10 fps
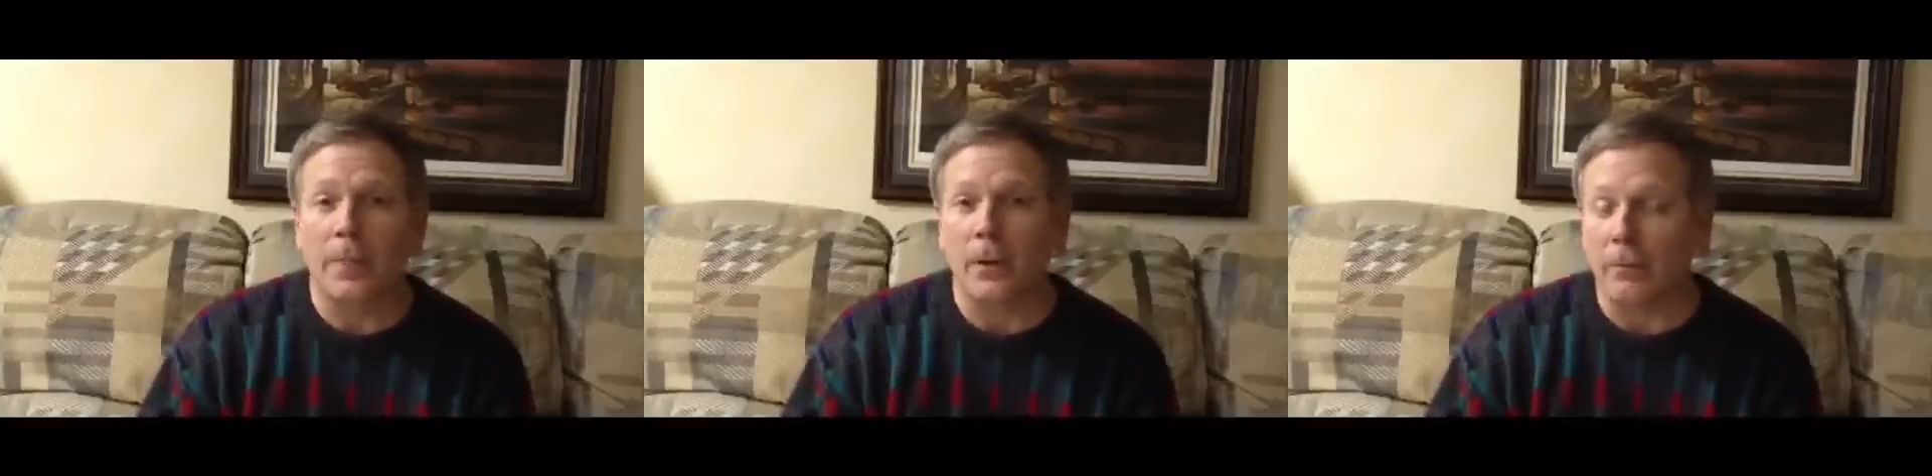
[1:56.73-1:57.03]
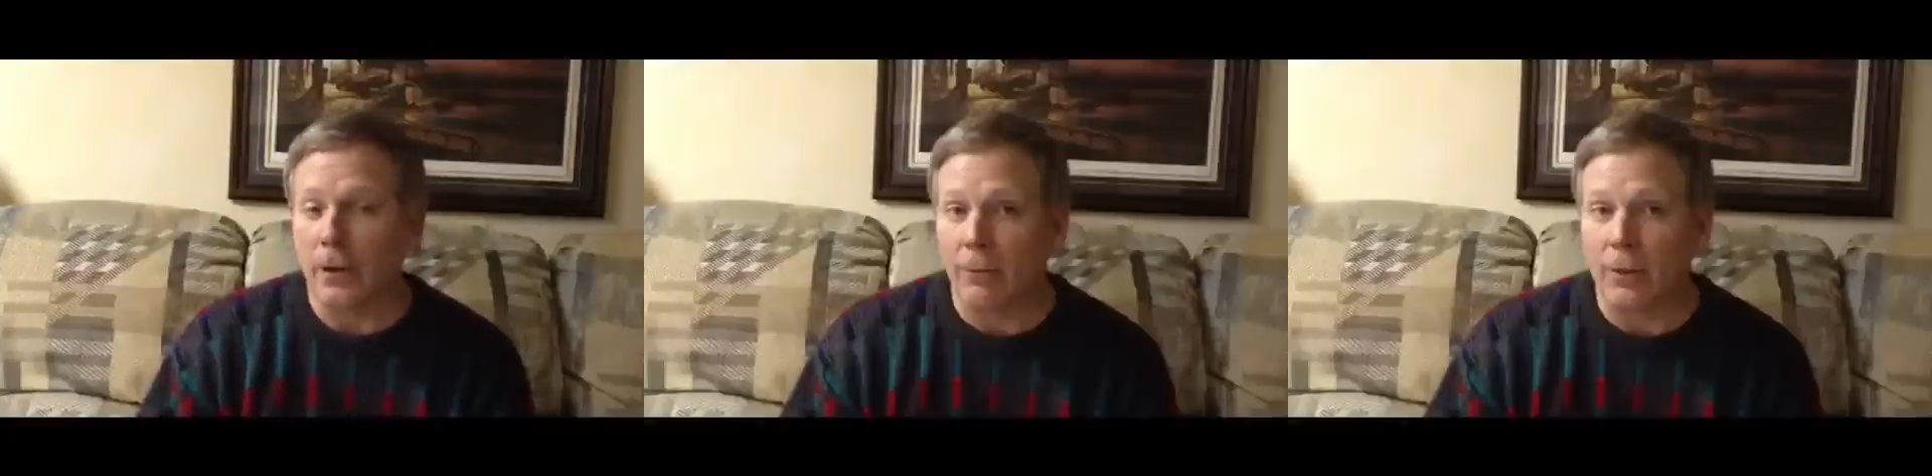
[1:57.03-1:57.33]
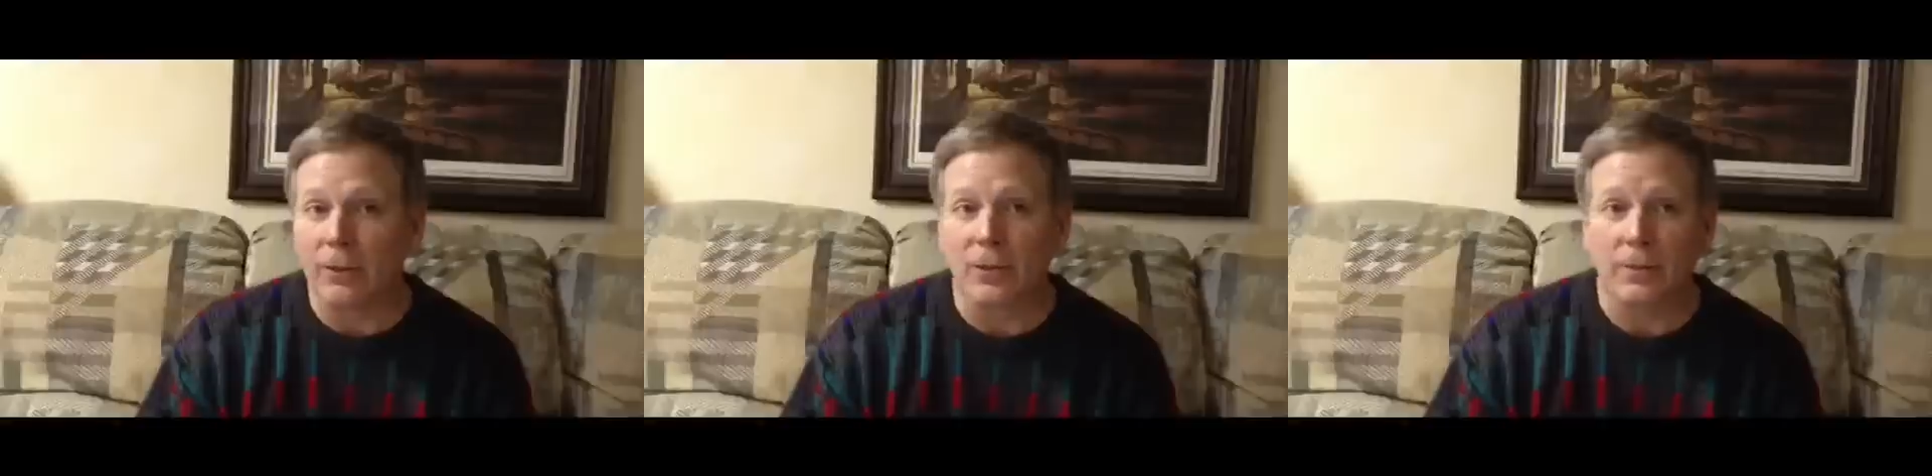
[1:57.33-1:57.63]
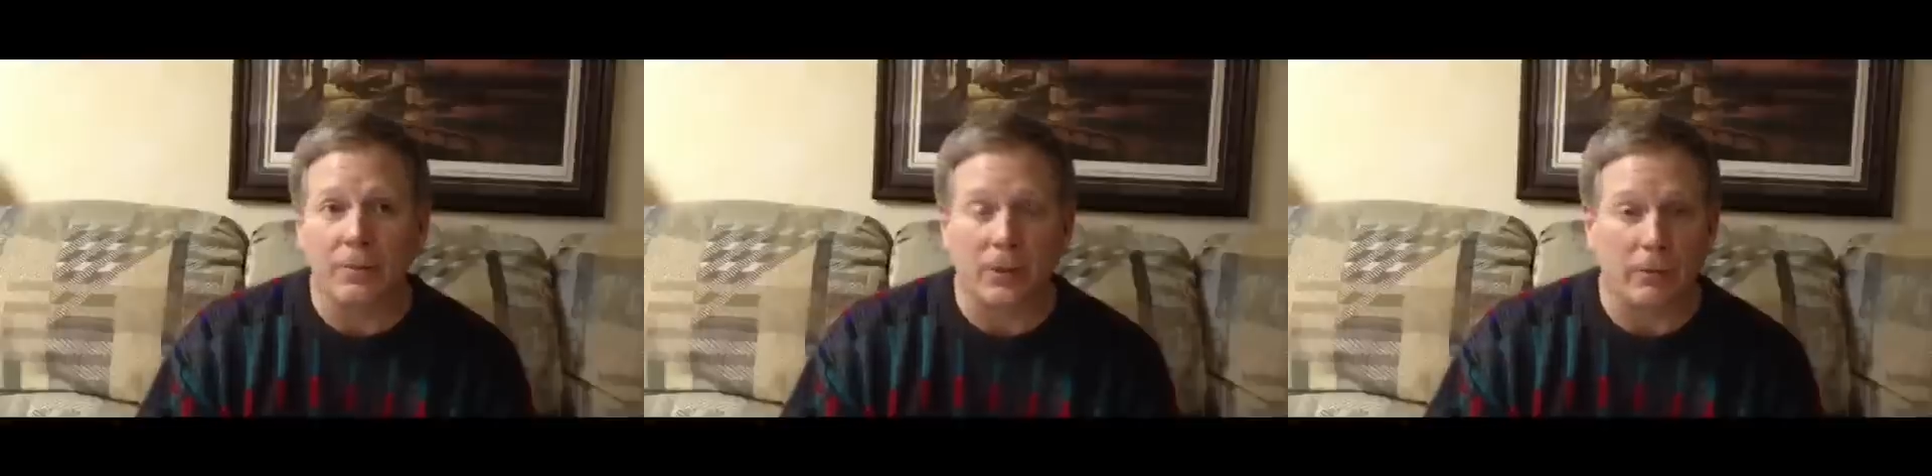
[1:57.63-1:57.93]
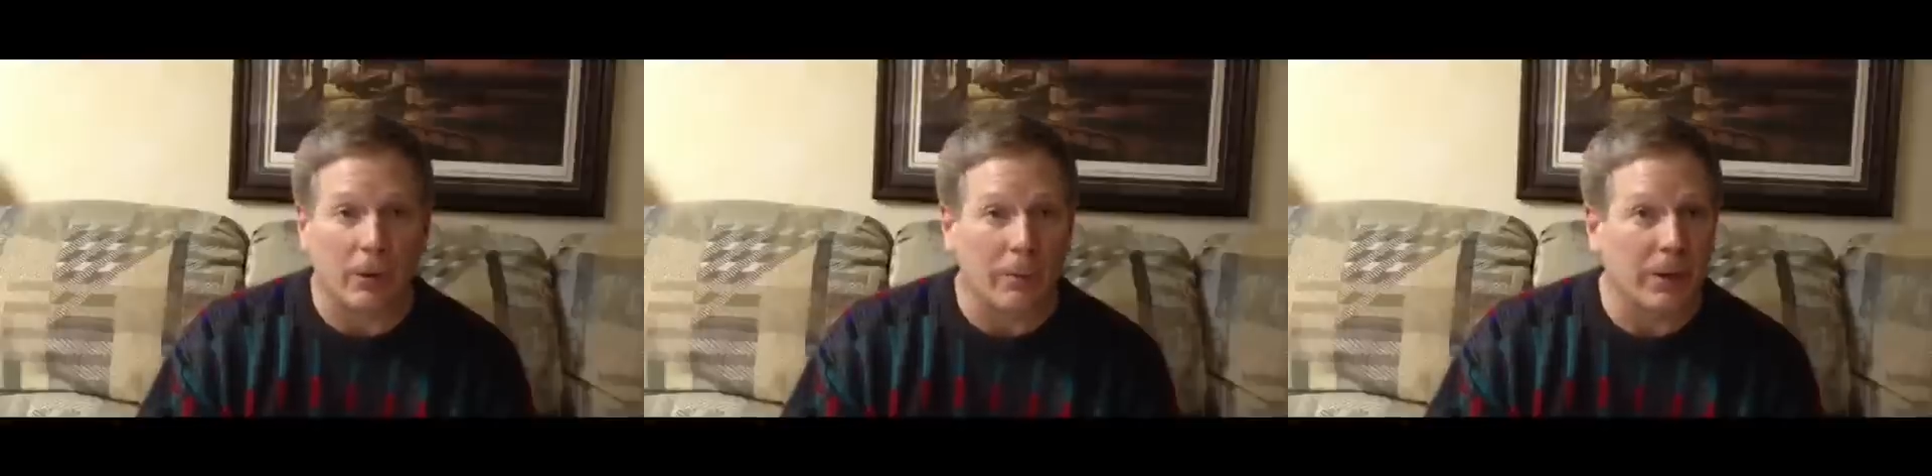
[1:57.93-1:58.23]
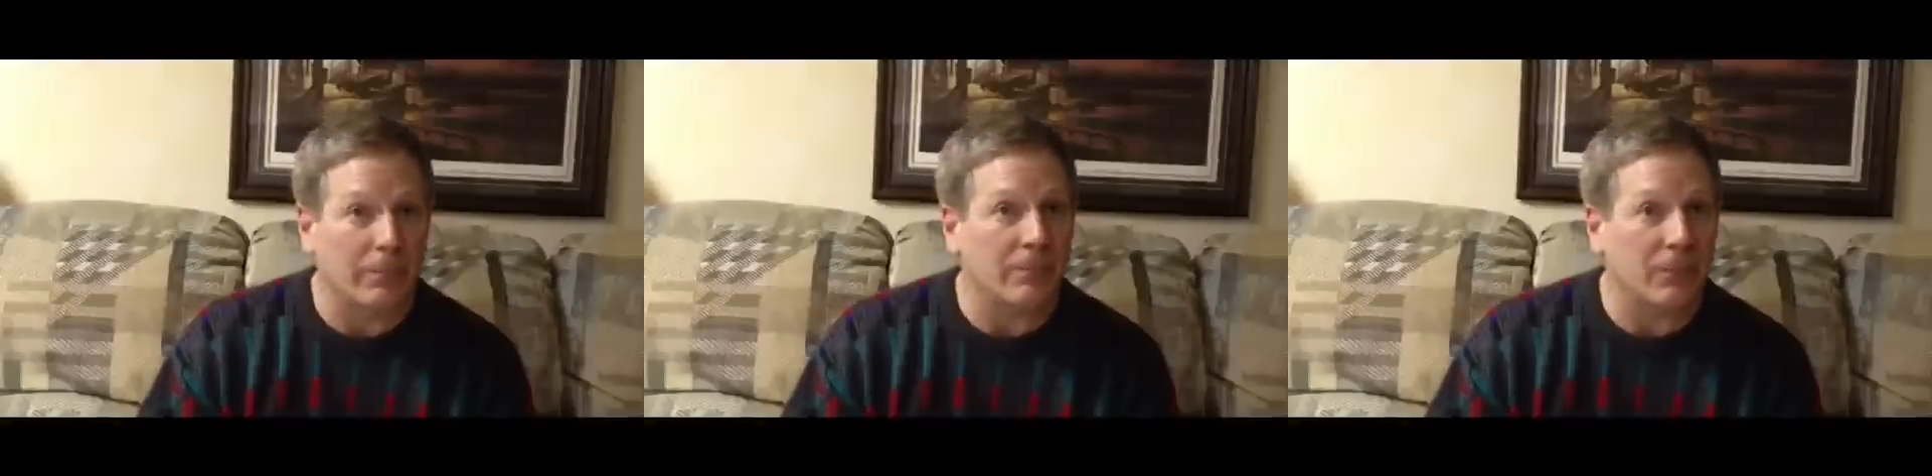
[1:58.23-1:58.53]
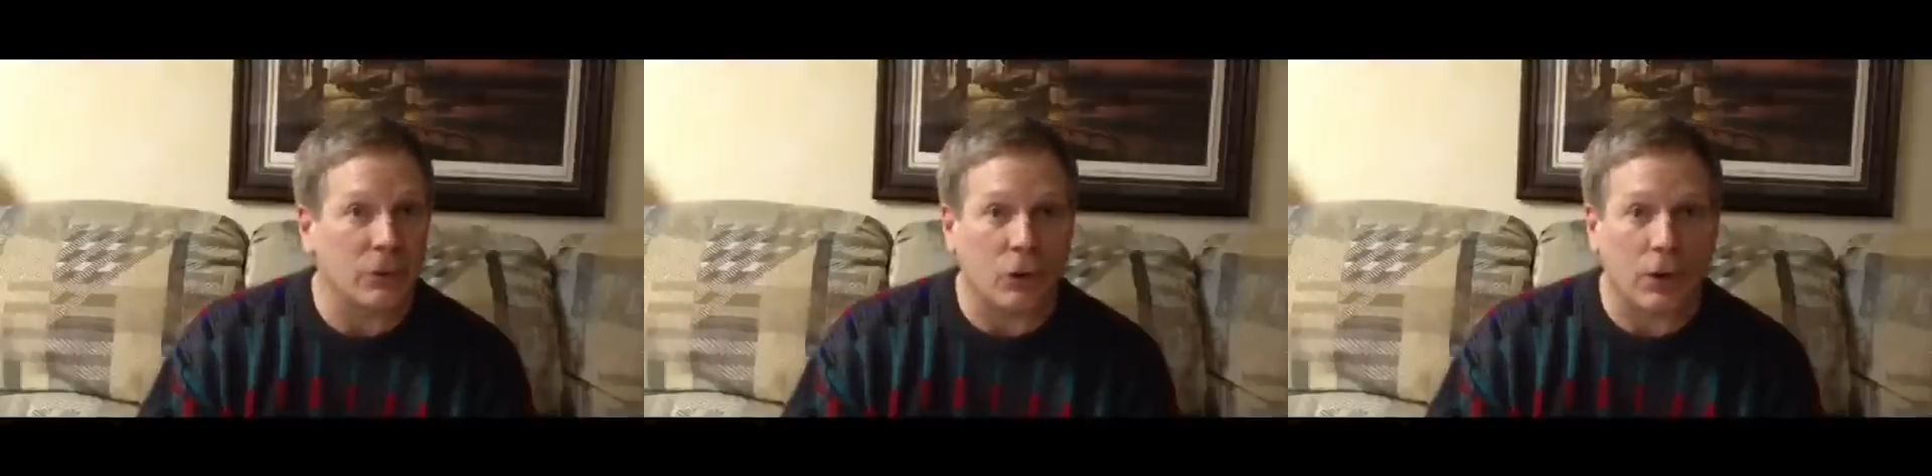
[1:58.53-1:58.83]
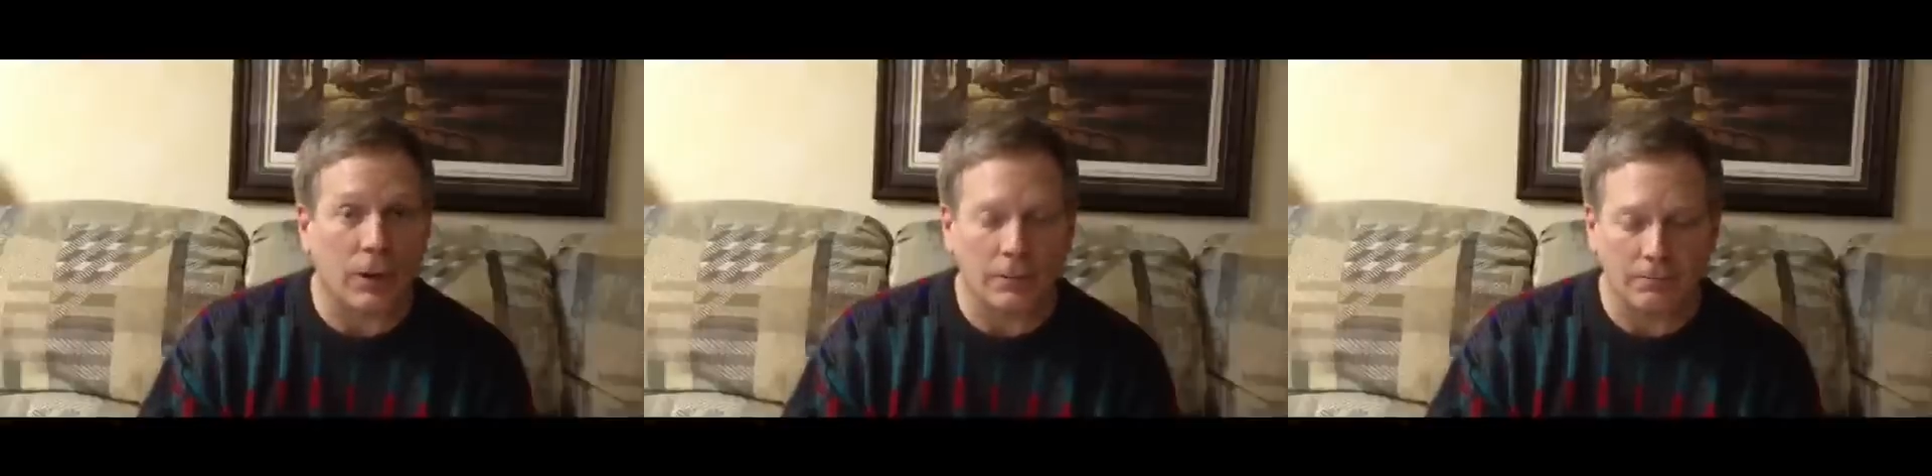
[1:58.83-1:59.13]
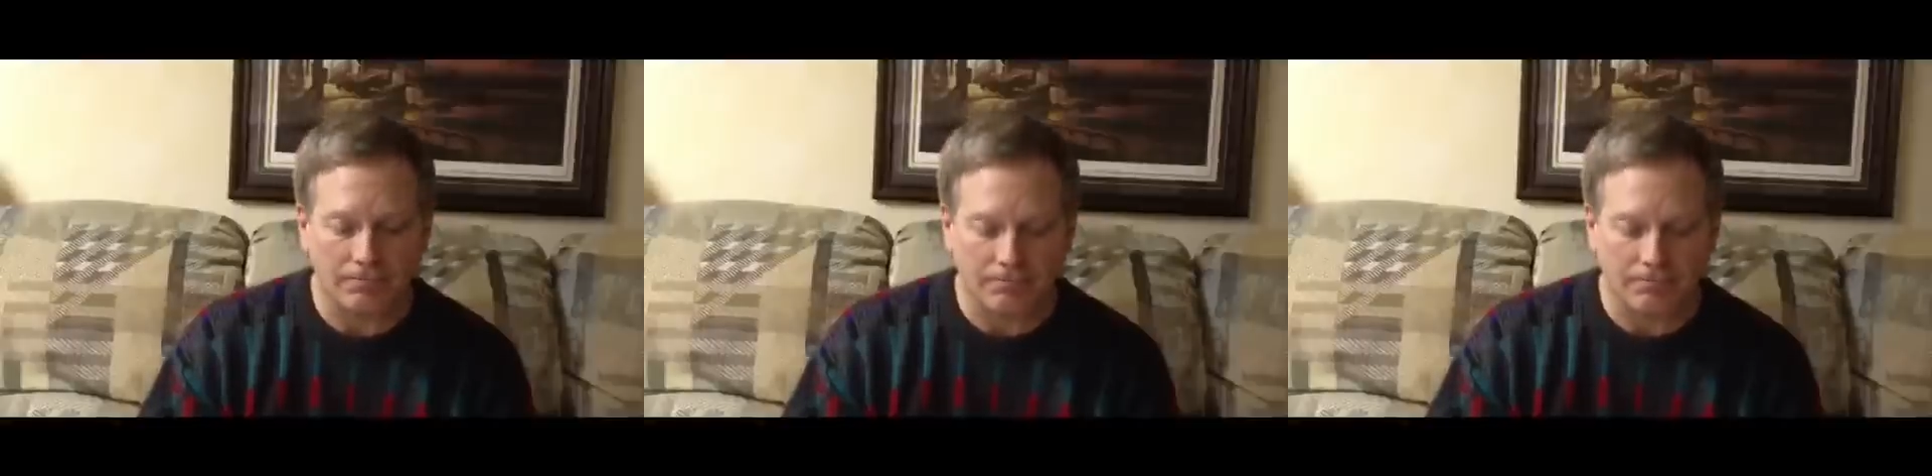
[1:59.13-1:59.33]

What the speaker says: of evidence from them for trial?